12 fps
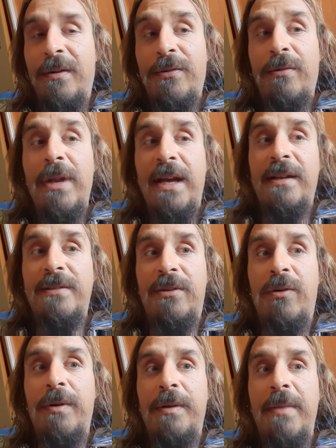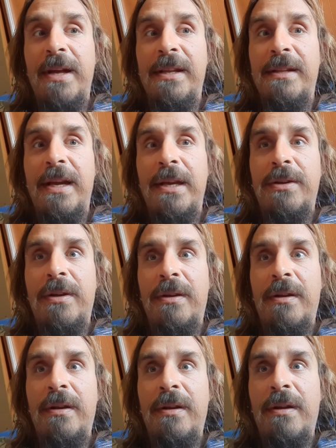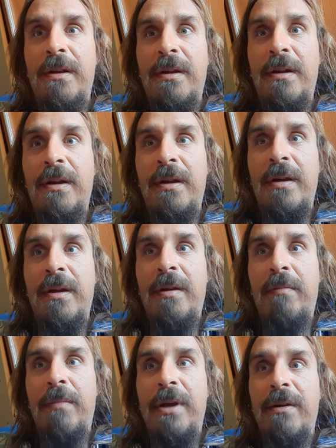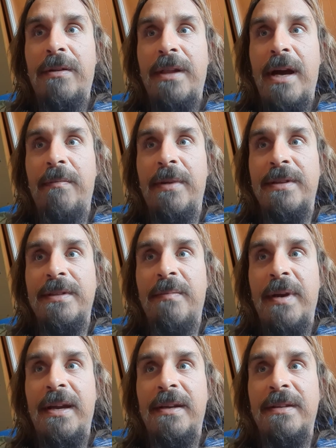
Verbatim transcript: So let us go in meditation beyond time and space.